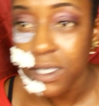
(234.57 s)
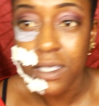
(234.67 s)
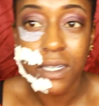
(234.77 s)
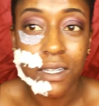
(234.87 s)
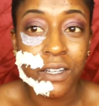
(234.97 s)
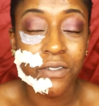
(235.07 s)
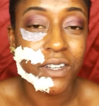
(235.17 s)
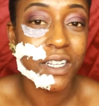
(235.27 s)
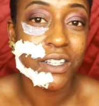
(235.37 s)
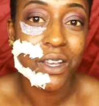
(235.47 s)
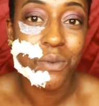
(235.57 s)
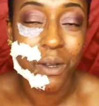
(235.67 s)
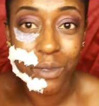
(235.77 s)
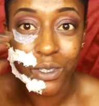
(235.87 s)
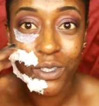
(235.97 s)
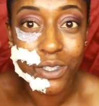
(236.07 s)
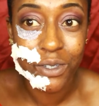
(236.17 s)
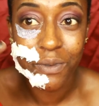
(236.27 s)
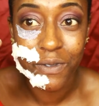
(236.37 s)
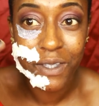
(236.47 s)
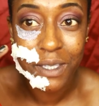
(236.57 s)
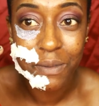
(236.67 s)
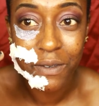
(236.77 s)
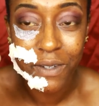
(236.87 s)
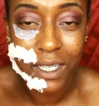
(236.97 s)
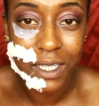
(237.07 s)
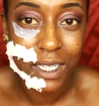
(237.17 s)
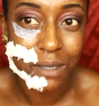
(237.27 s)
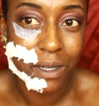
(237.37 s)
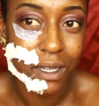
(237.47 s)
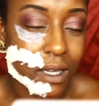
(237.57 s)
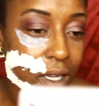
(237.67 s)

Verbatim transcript: I said, I don't really know what I'm gonna do with this bit of latex, but